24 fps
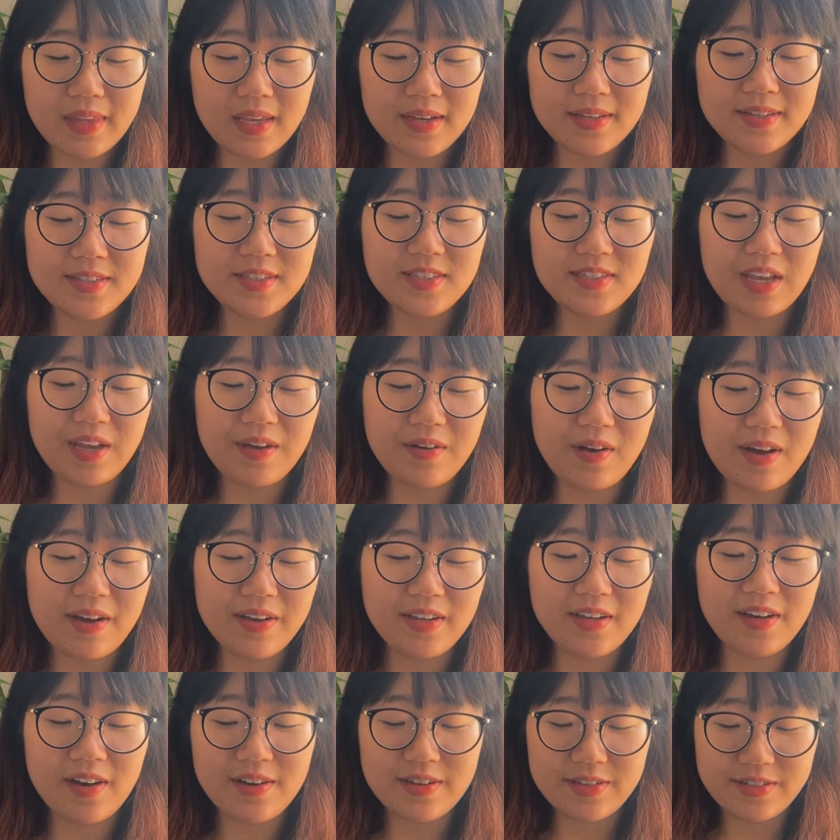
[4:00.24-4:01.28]
So I
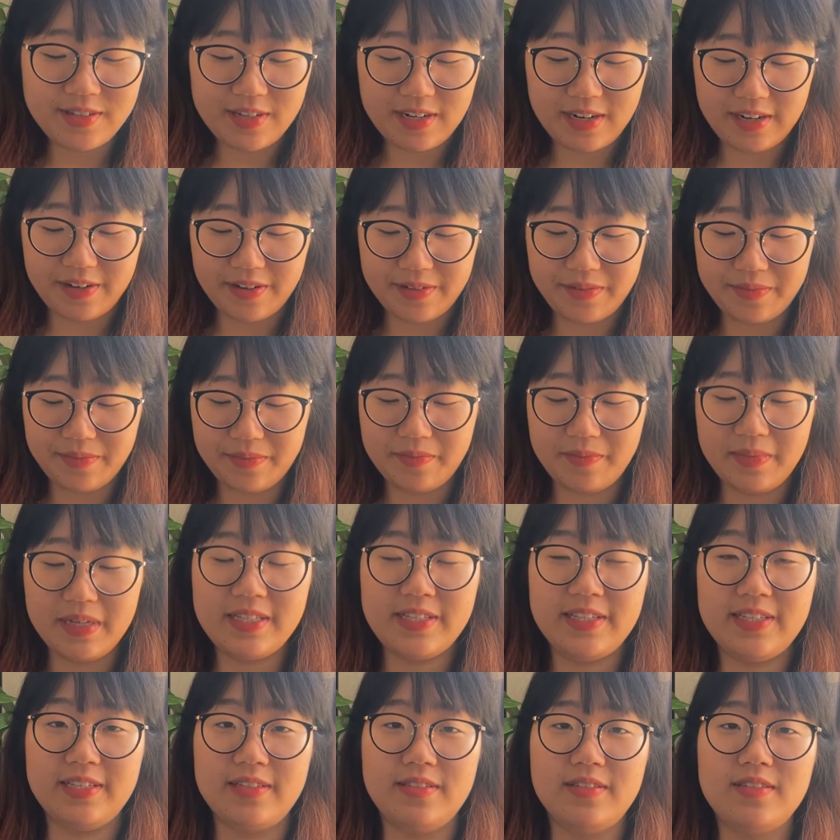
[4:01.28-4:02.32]
cast it on
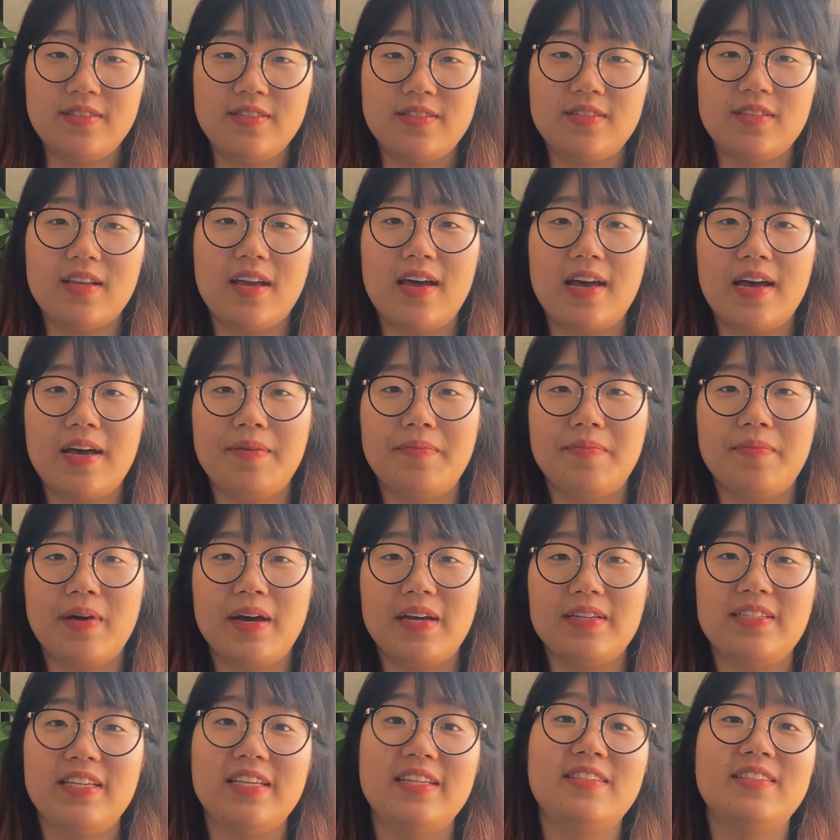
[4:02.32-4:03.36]
Mittens. I
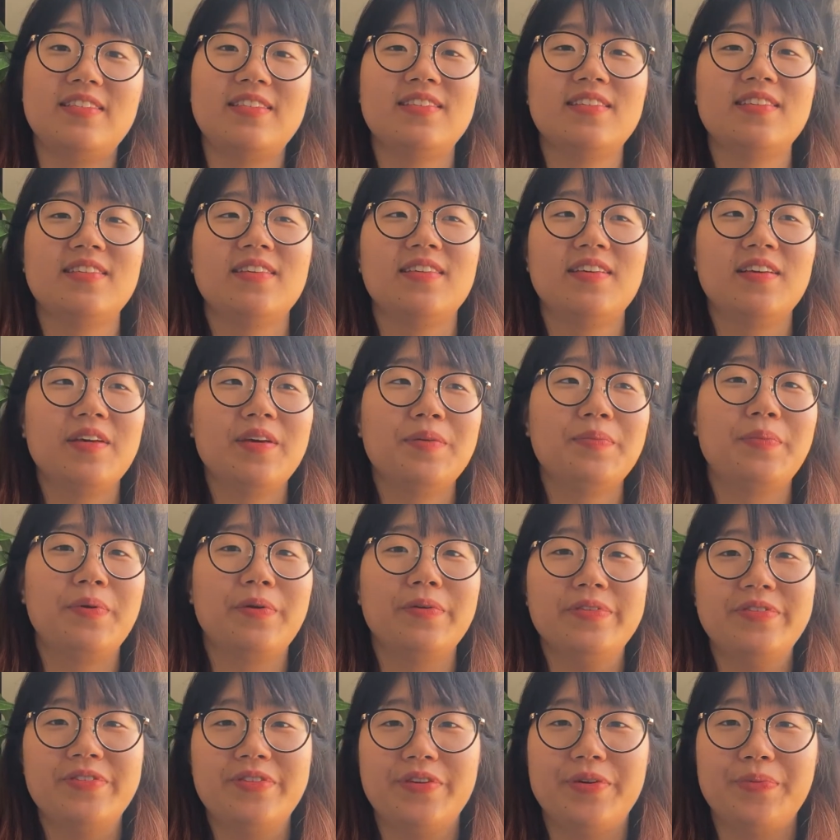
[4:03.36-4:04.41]
did
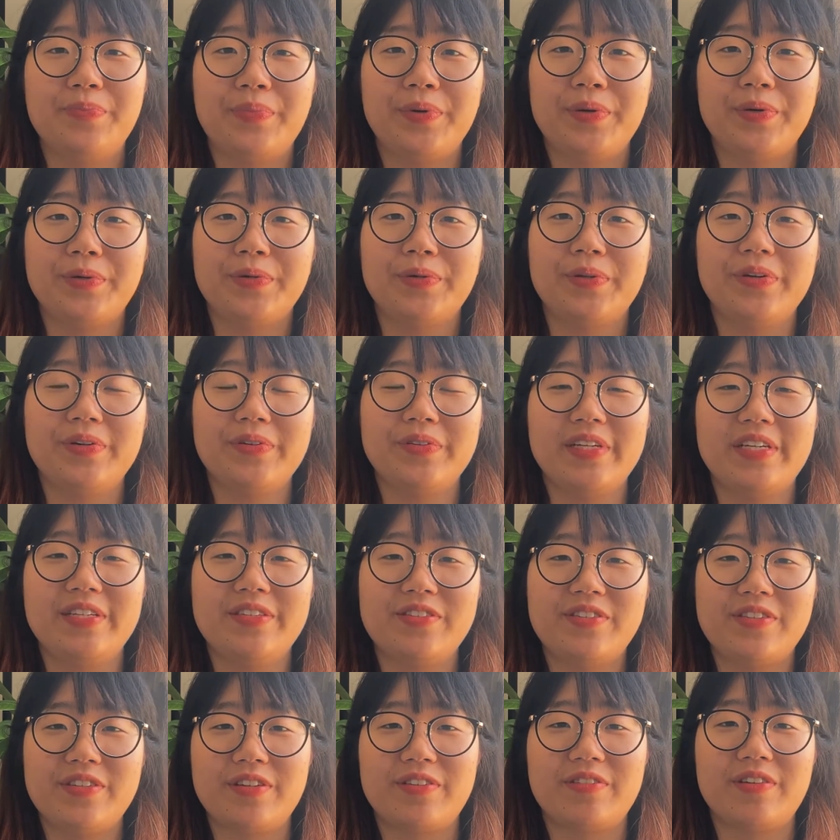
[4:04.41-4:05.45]
post a poll on
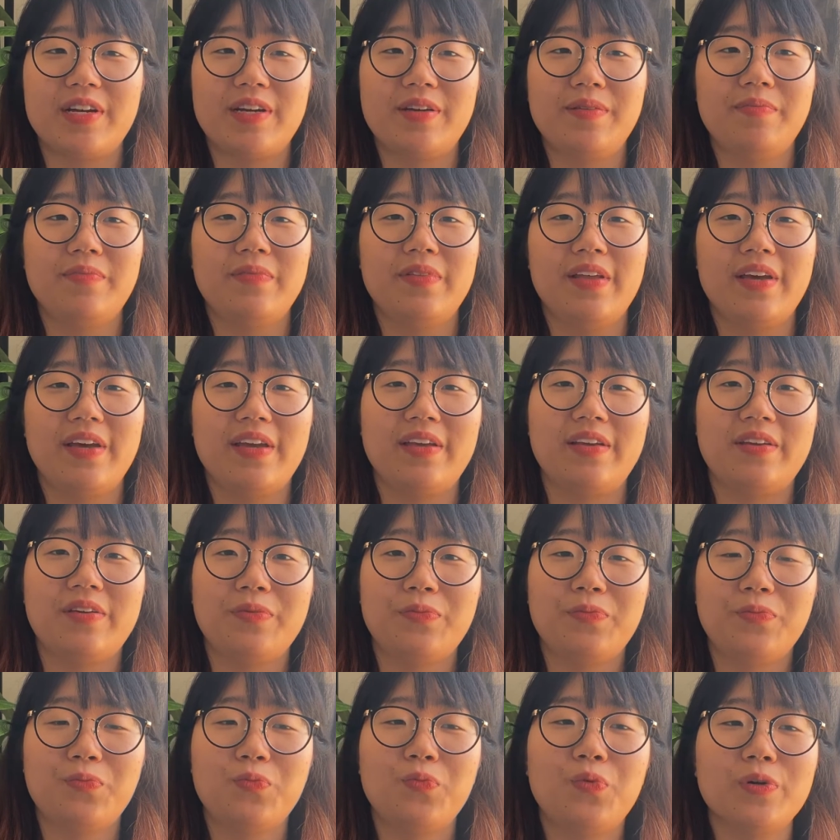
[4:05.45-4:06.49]
Instagram, like,
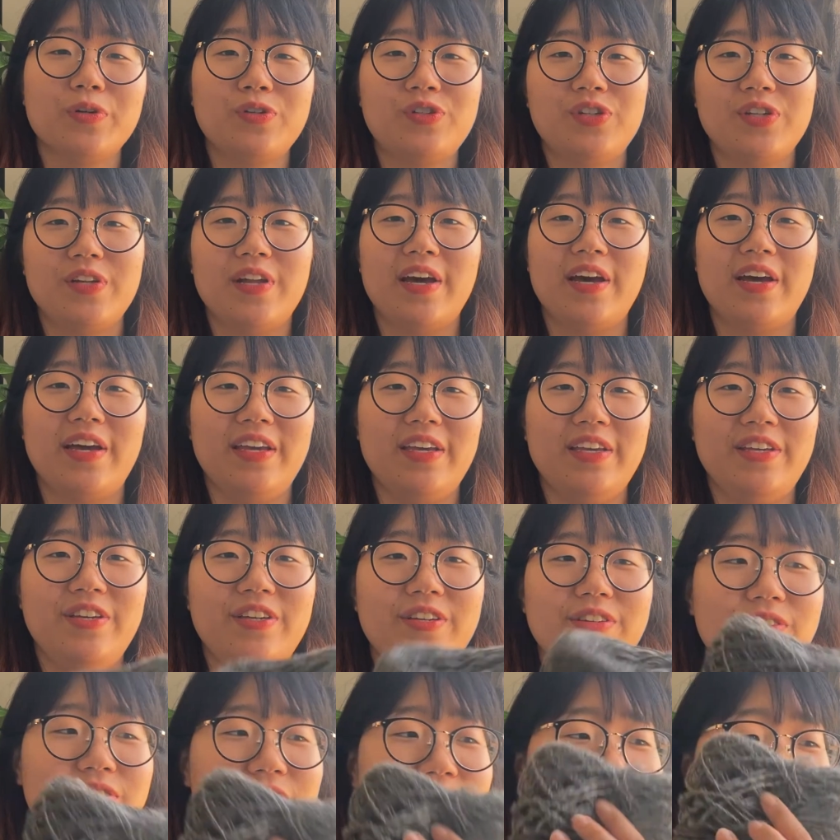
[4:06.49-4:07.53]
what should I
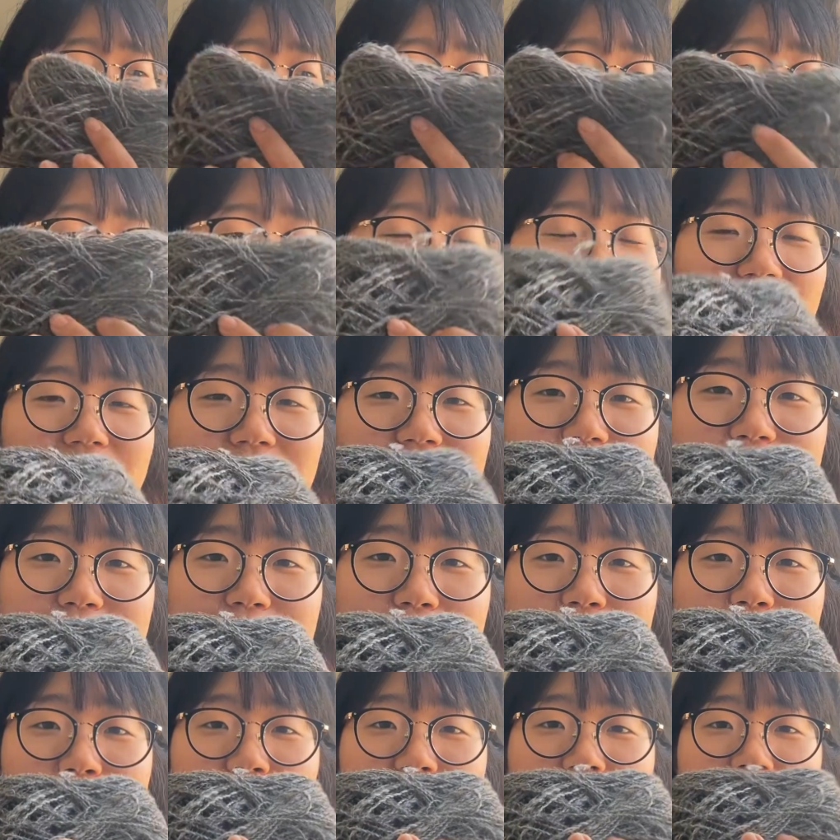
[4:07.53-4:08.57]
use this yarn
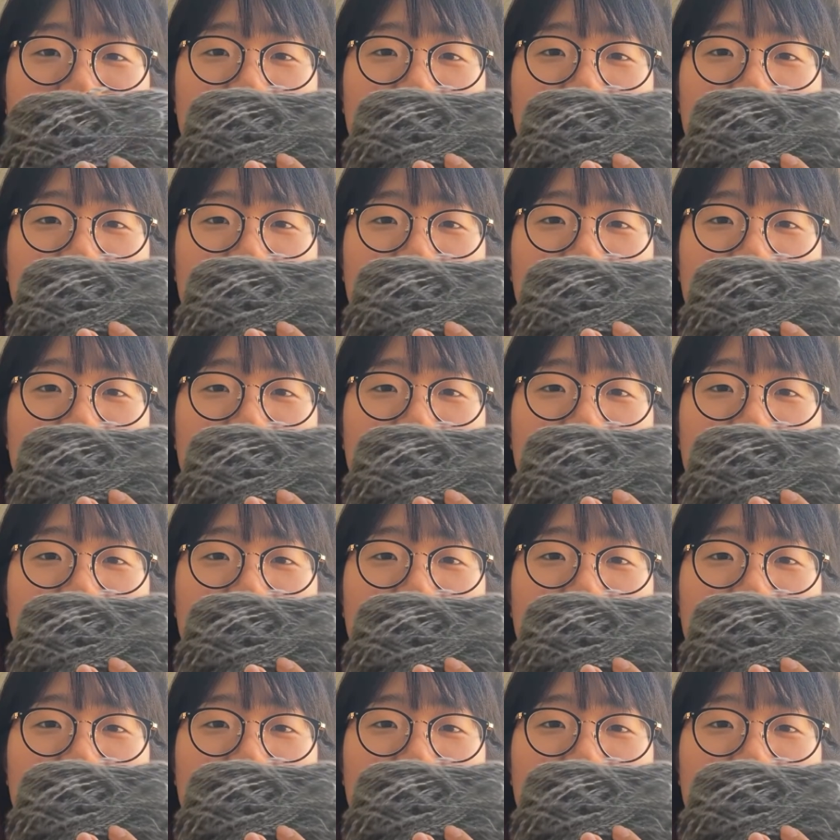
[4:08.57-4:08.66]
for?